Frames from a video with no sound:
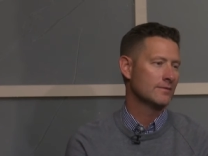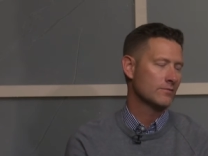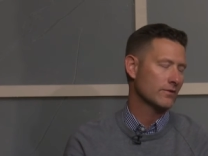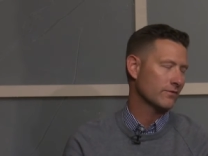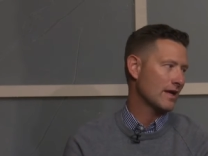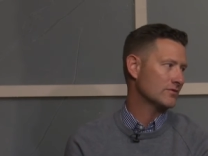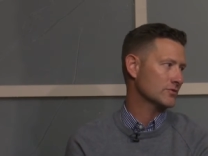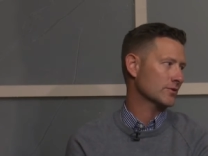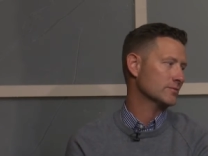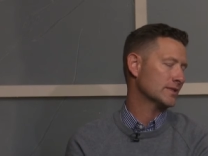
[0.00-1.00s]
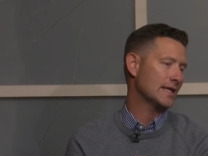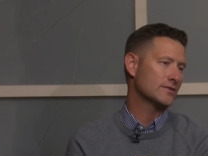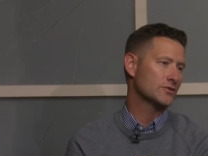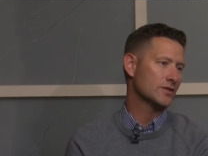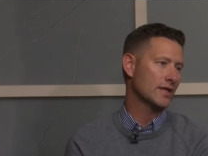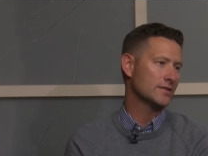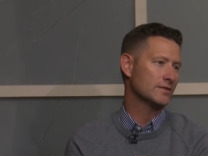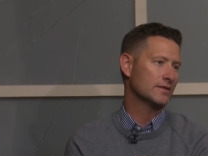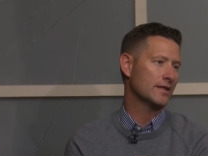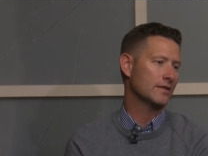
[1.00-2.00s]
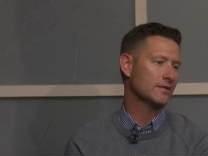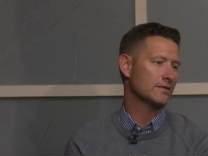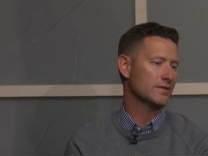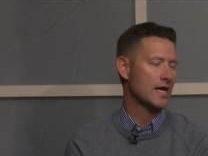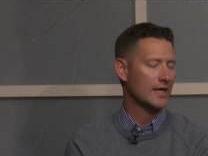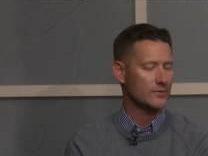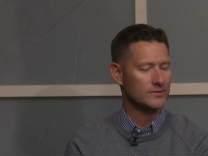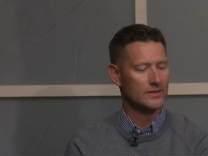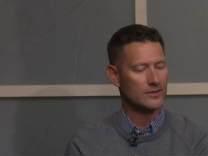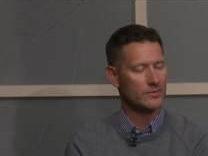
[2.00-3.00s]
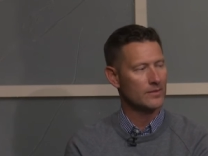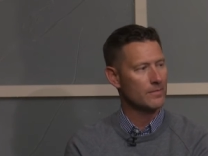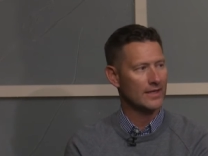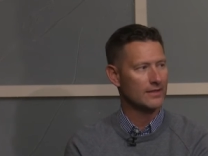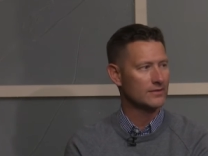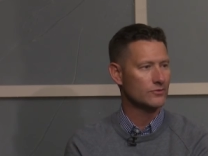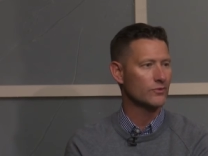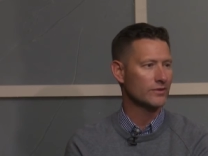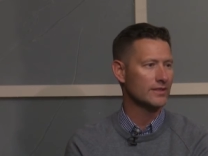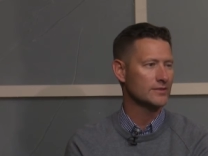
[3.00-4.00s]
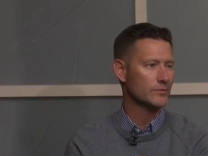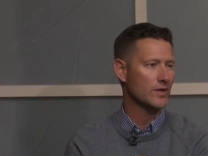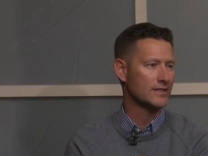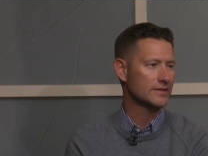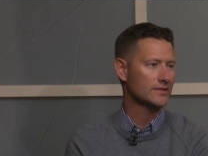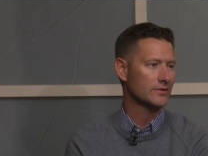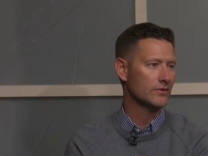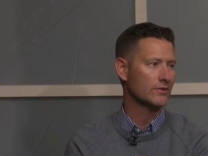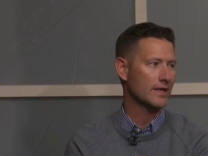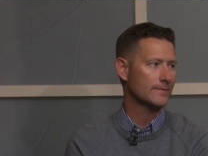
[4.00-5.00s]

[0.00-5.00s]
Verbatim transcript: if life circumstances change and, and the documents need to be amended, it's a really easy process okay. to do that.